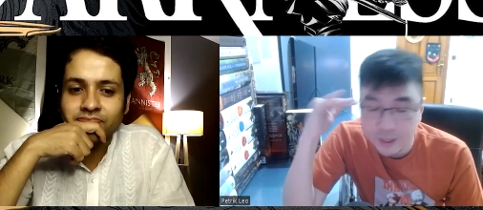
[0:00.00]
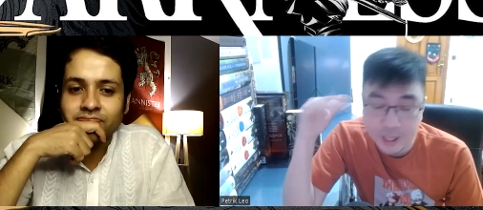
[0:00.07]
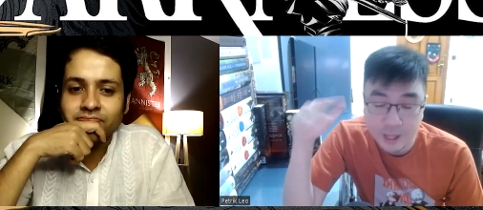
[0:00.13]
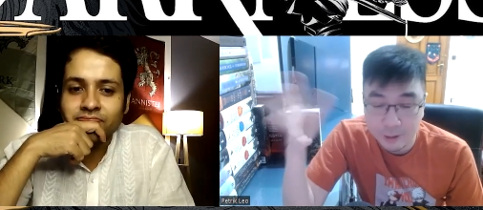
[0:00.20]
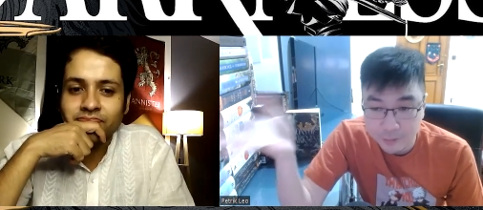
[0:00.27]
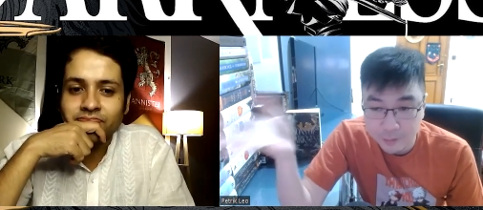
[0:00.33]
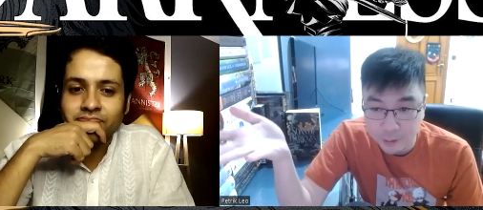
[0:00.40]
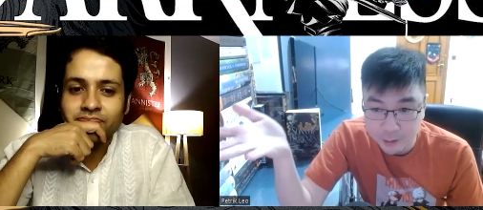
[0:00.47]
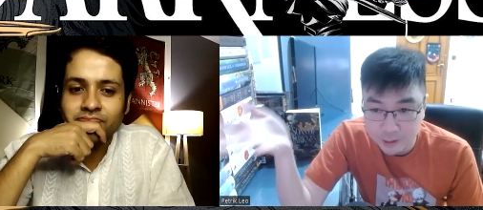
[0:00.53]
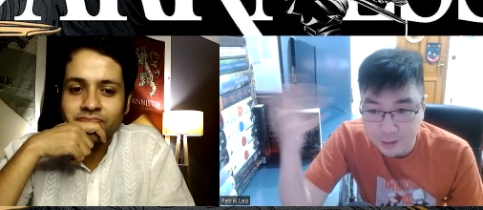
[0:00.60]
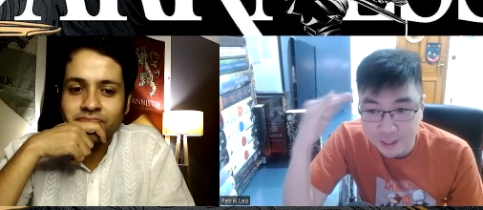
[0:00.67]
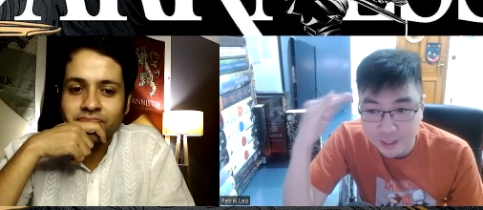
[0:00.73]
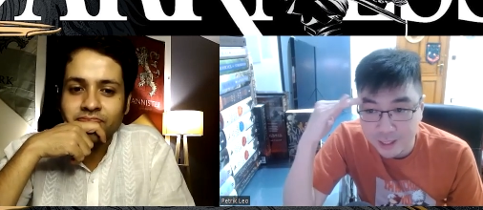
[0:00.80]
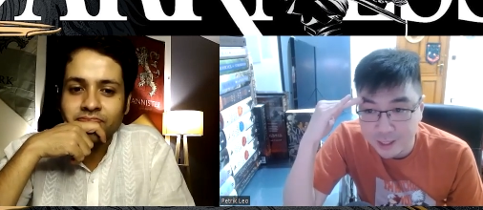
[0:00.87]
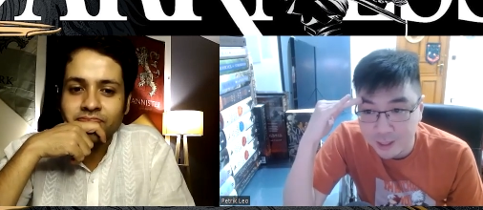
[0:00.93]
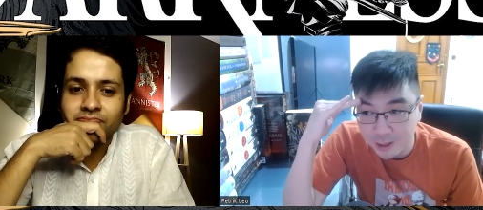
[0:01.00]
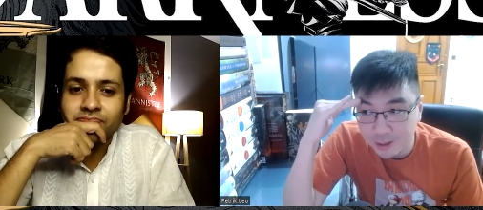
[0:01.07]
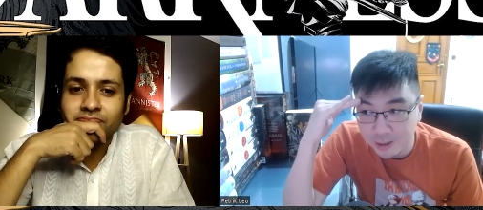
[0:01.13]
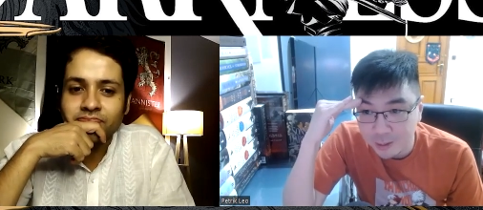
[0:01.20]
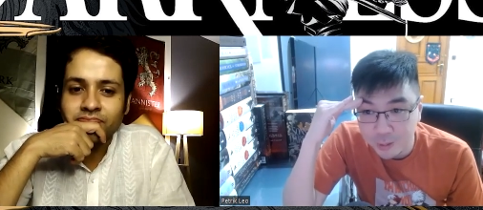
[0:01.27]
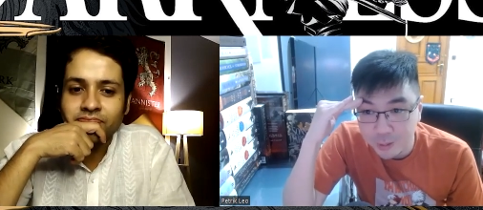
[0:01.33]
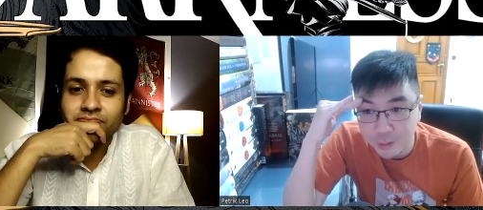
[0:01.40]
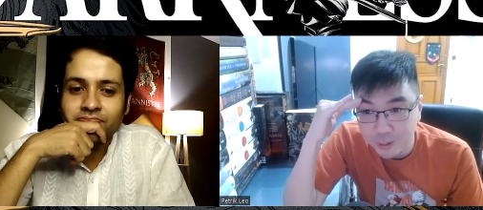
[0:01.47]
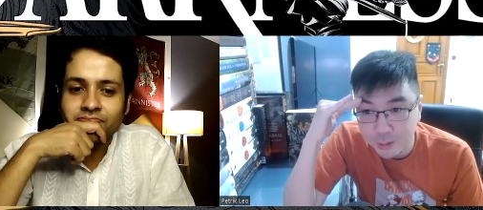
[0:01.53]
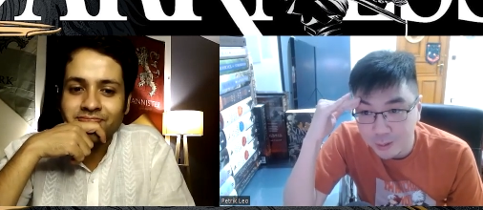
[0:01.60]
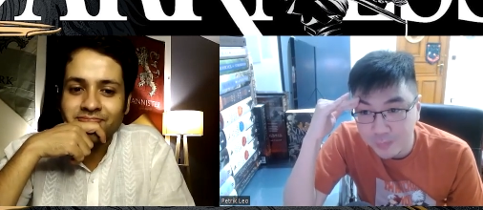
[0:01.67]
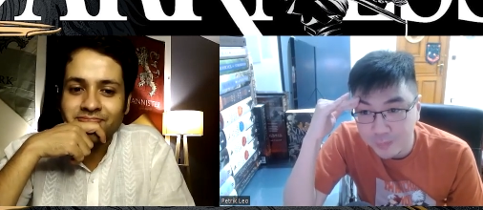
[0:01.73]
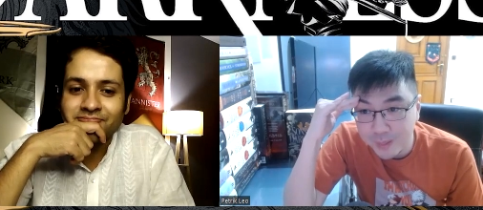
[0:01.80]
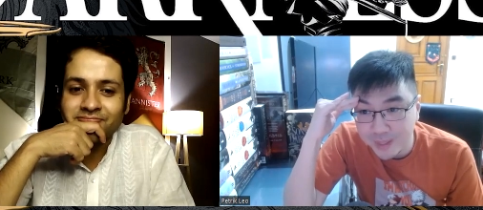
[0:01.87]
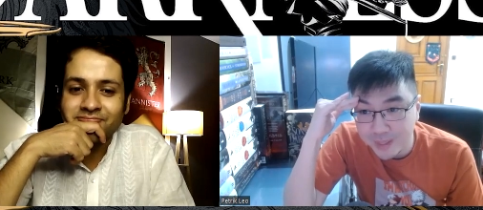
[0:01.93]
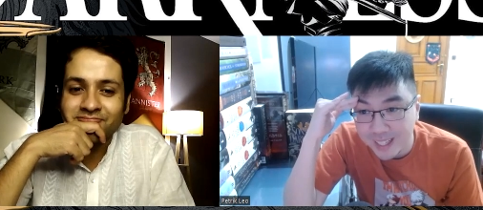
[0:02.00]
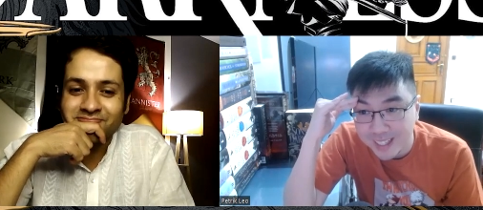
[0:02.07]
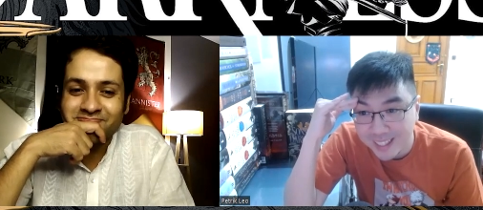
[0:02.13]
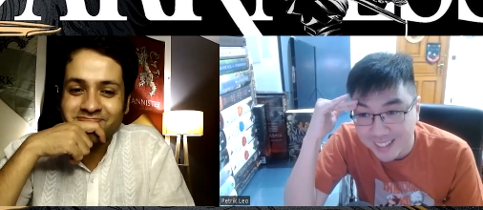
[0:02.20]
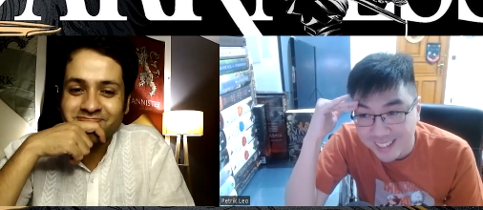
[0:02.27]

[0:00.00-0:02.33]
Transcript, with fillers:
Speaker 1: yeah, of course, these two, two people,